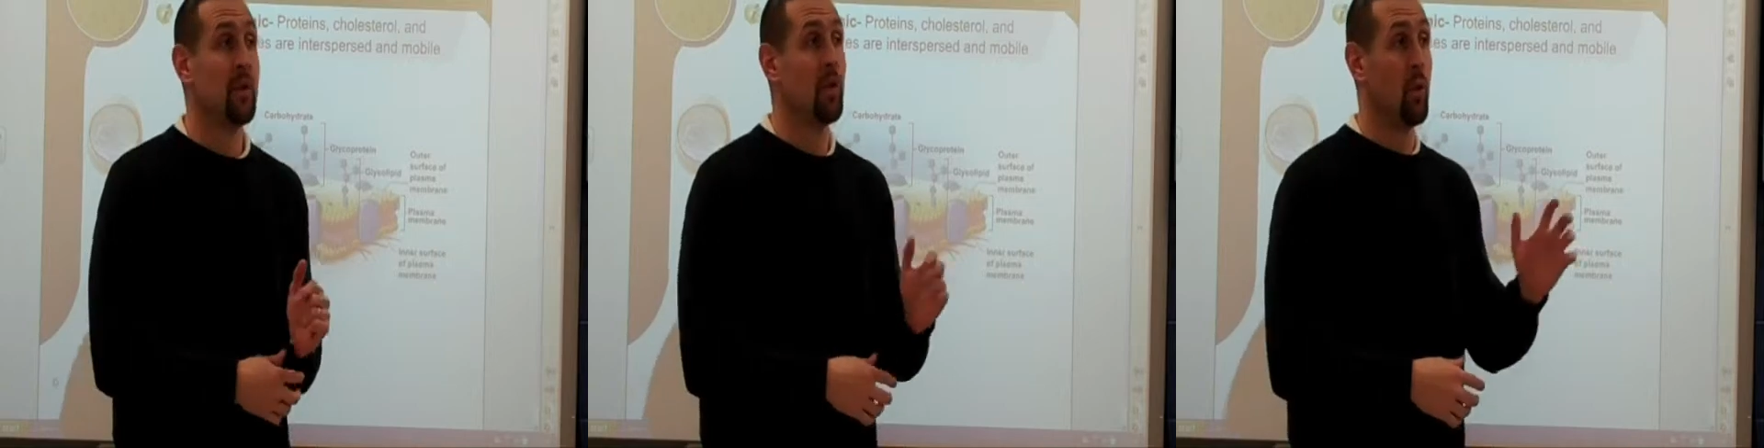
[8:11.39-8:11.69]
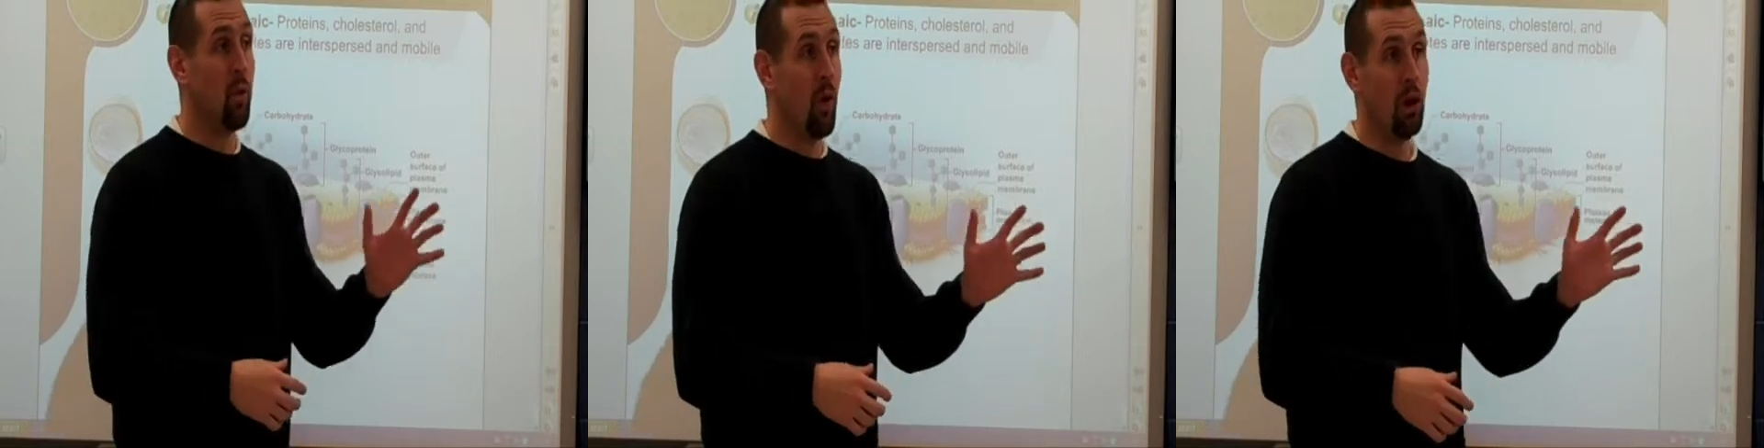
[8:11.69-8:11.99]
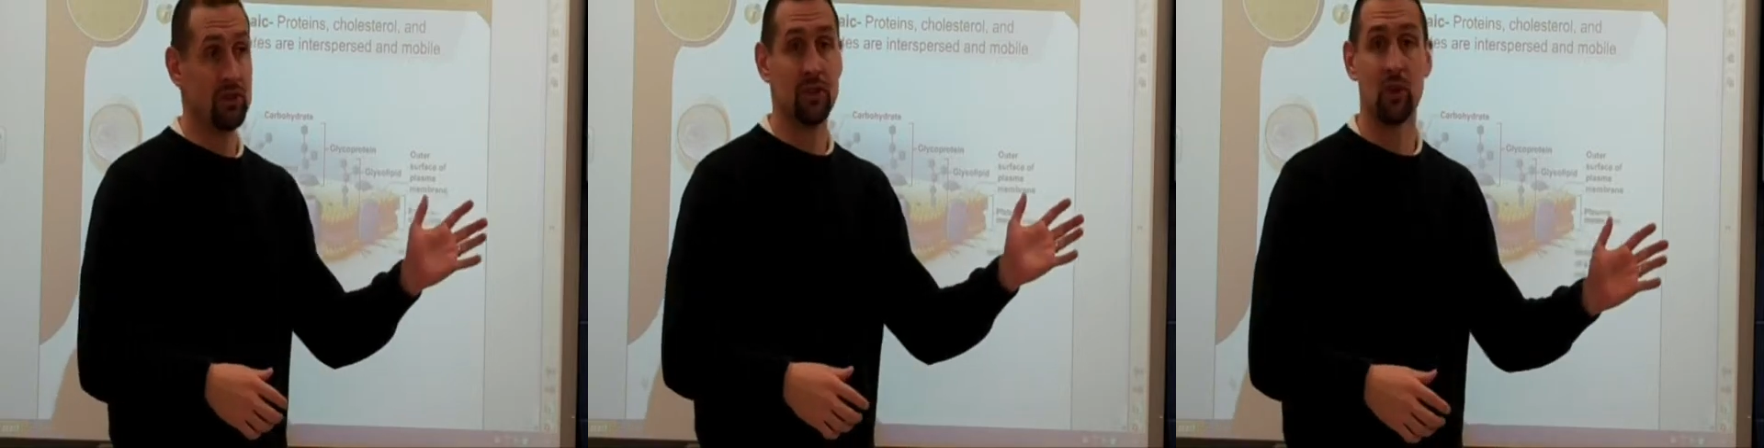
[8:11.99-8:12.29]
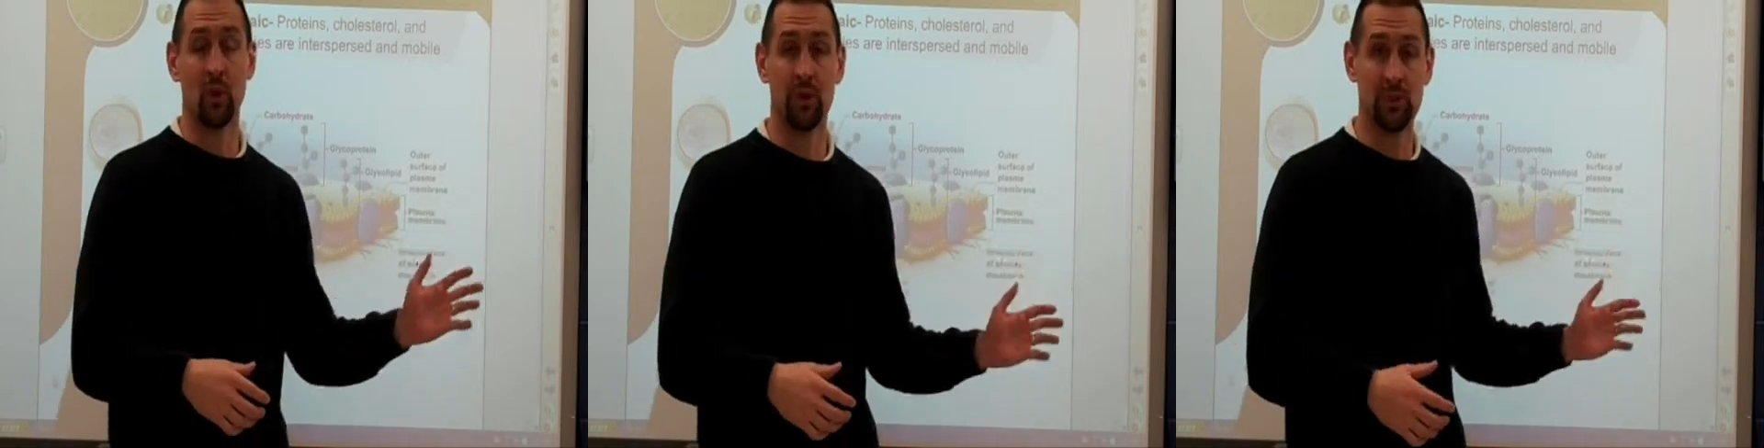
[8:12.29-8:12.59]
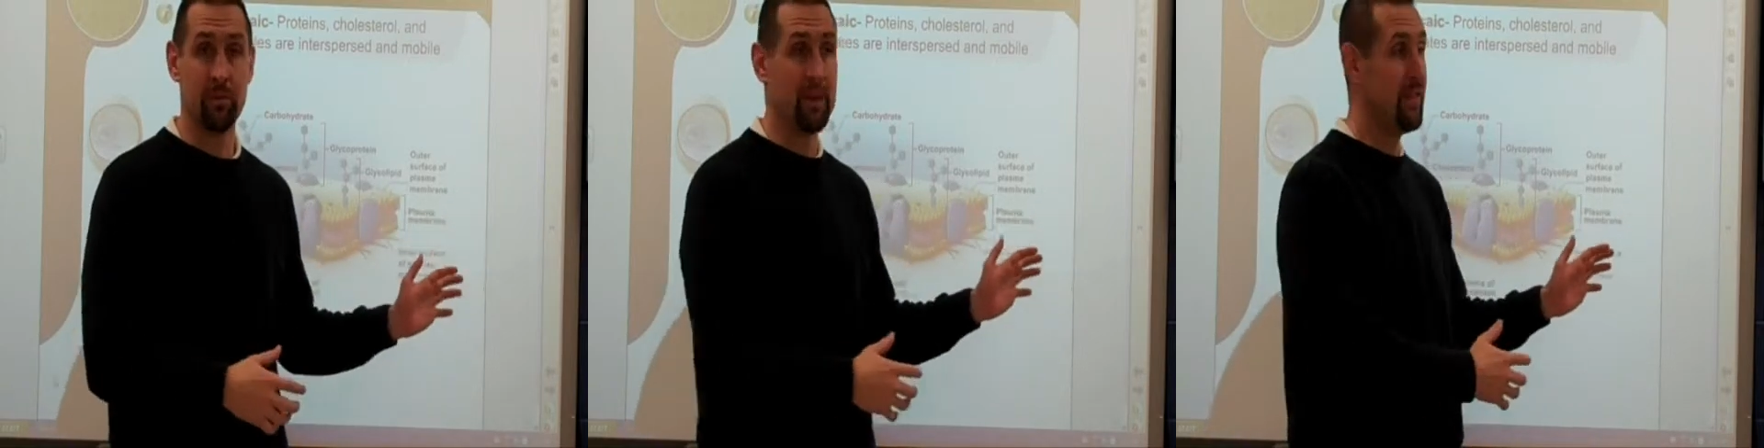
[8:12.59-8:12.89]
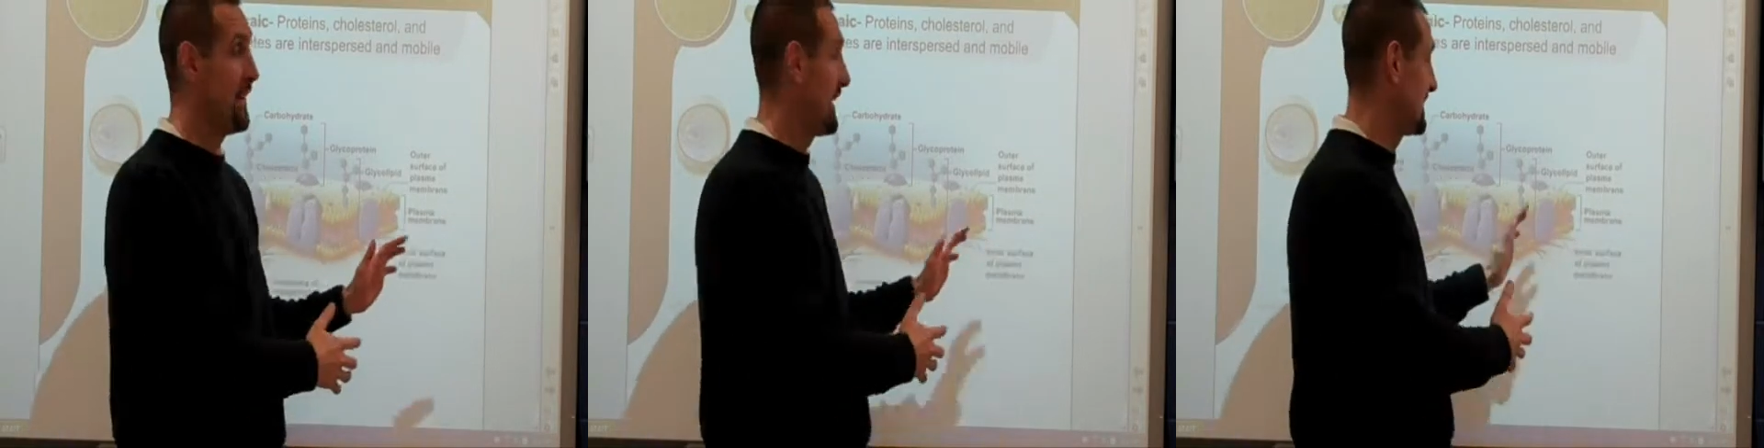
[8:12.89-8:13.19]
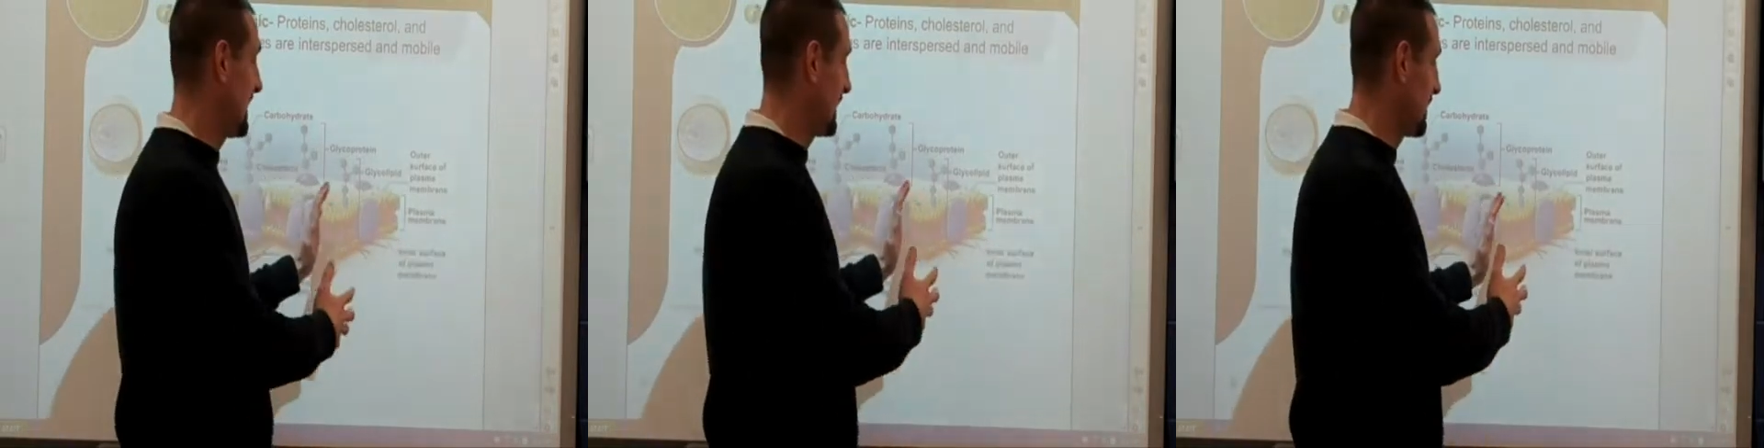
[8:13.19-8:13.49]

The walls and doors would be things like